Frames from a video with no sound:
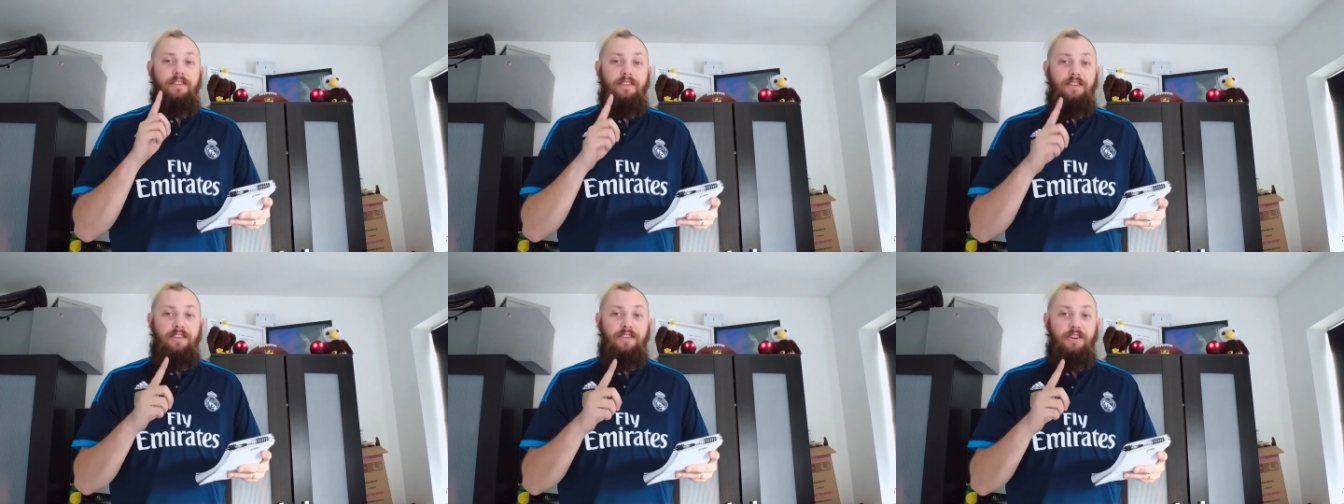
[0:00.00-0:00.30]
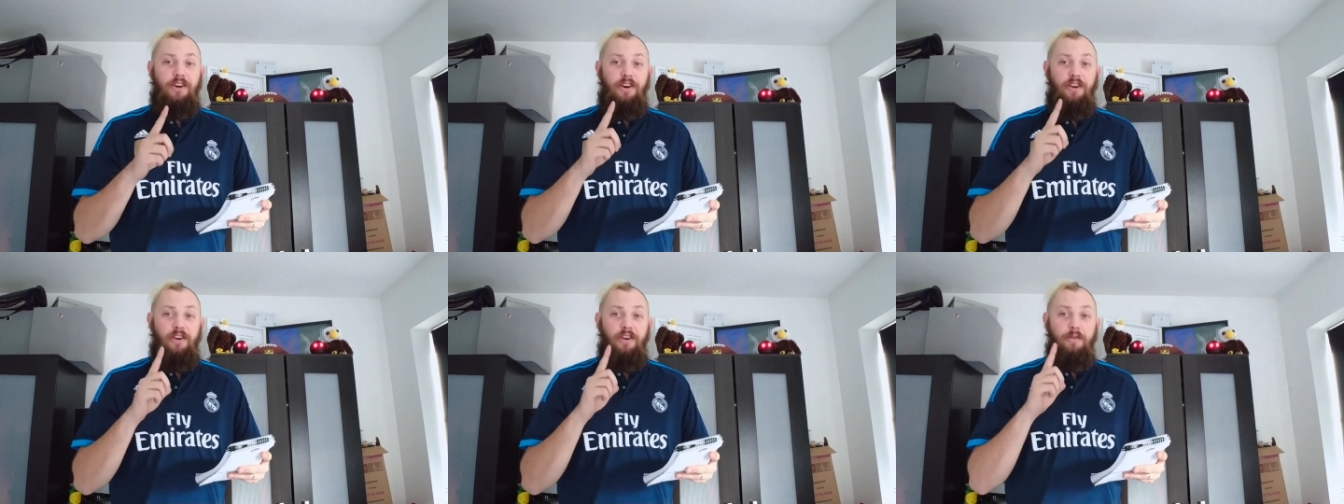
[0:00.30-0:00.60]
to
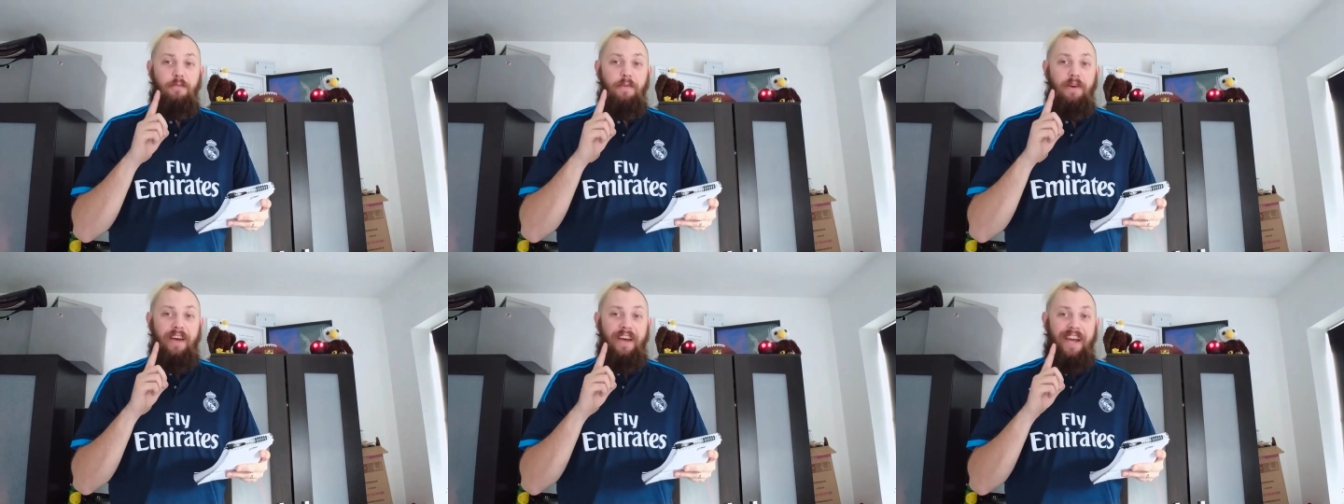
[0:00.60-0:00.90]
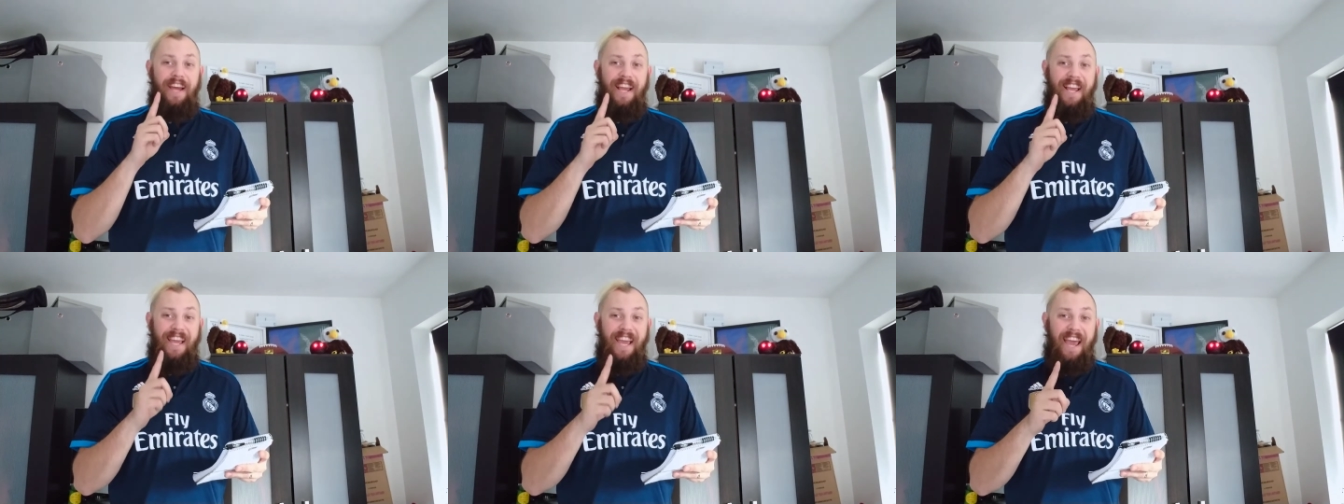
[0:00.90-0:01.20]
Tottenham
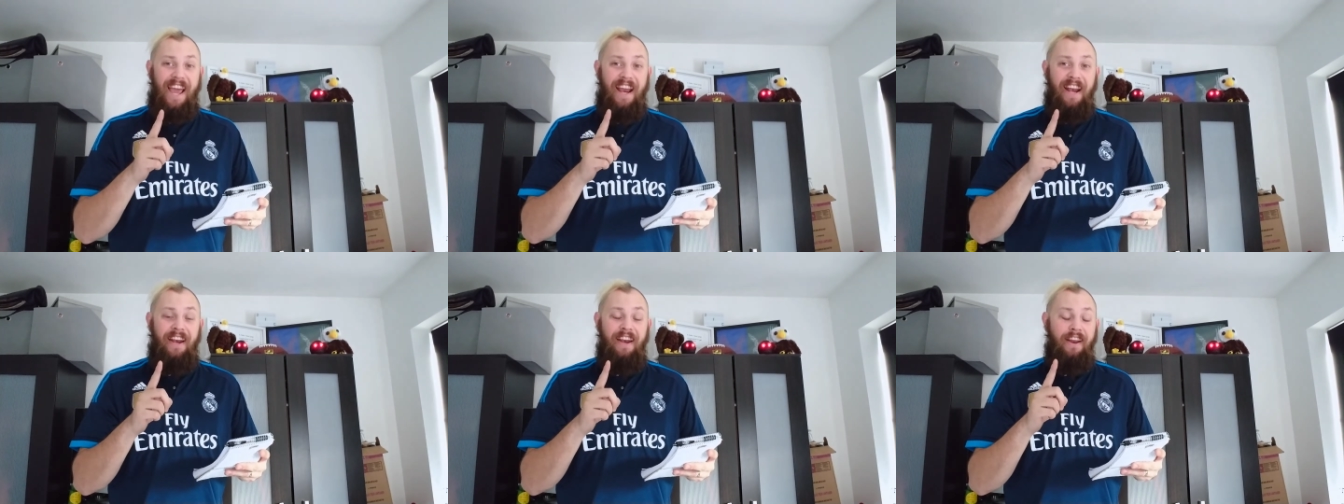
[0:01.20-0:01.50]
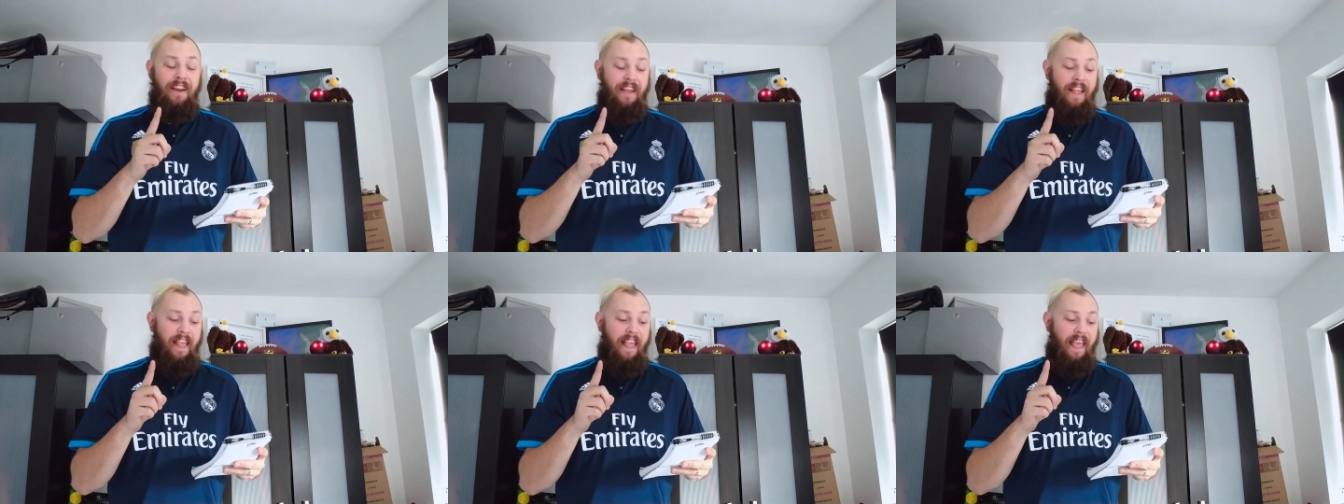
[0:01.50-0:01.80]
again
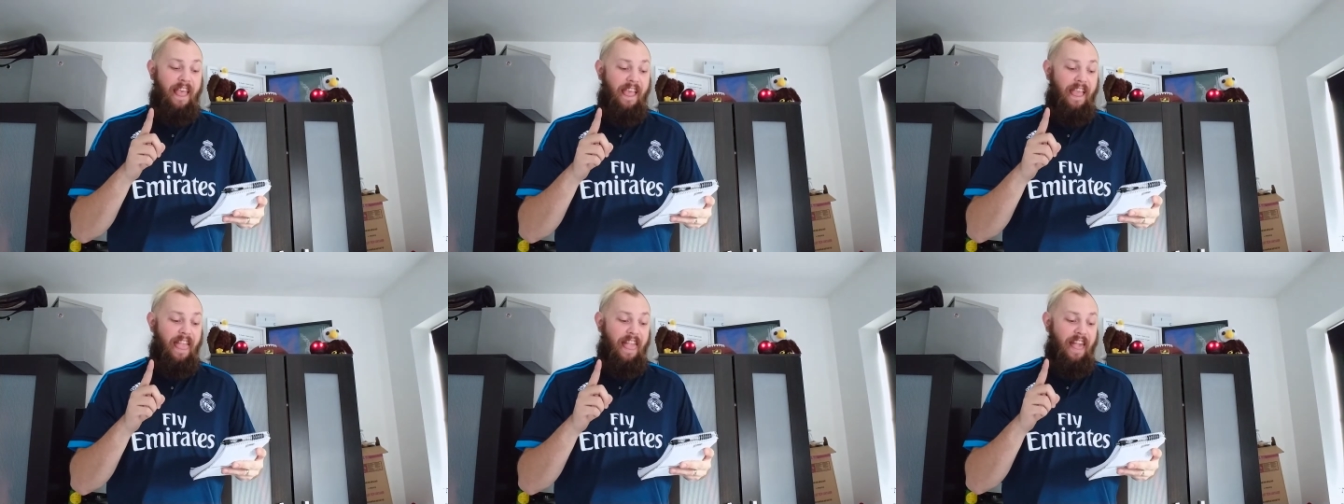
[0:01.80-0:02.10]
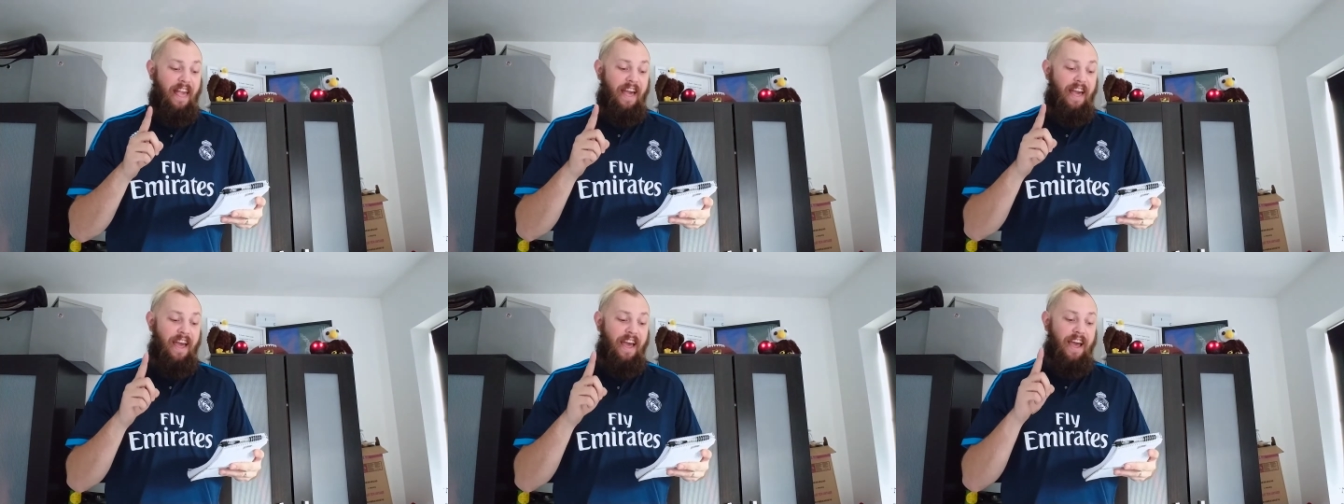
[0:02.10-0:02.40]

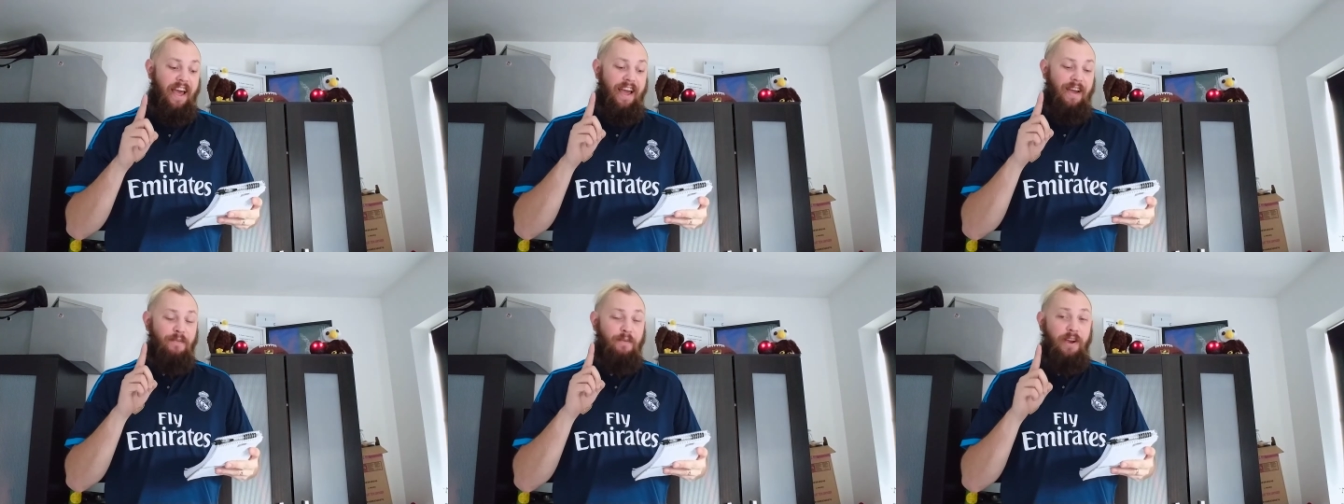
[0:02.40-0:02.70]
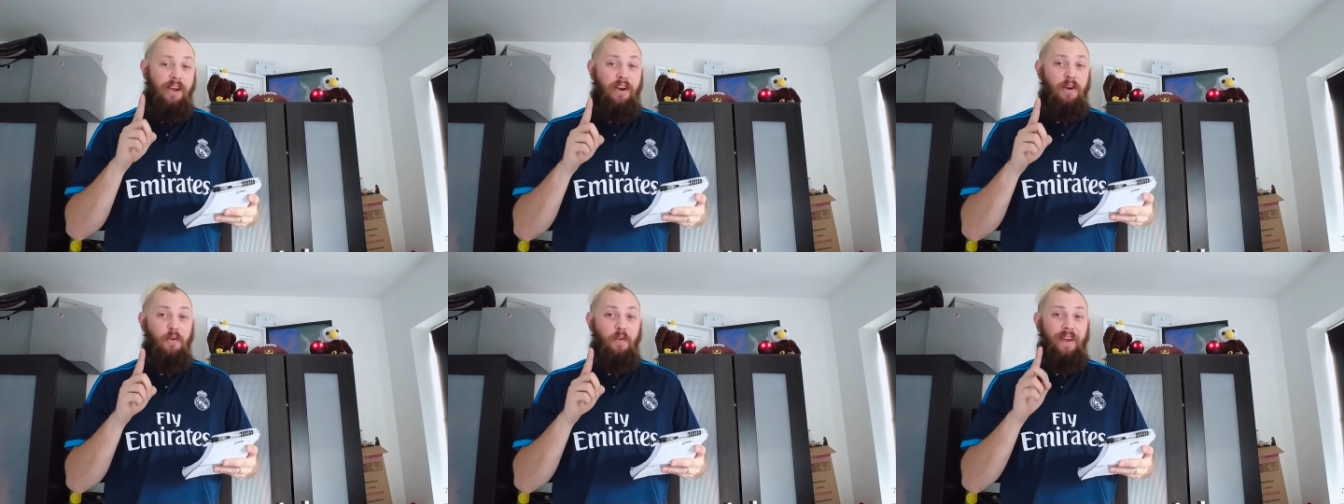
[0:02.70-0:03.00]
and
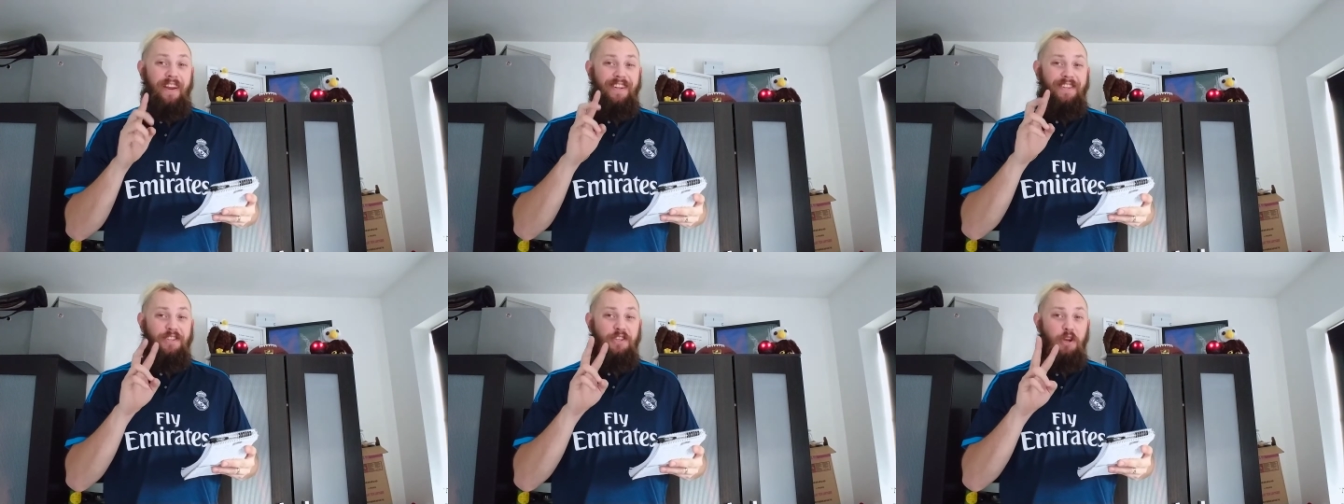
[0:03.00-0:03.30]
we're going to win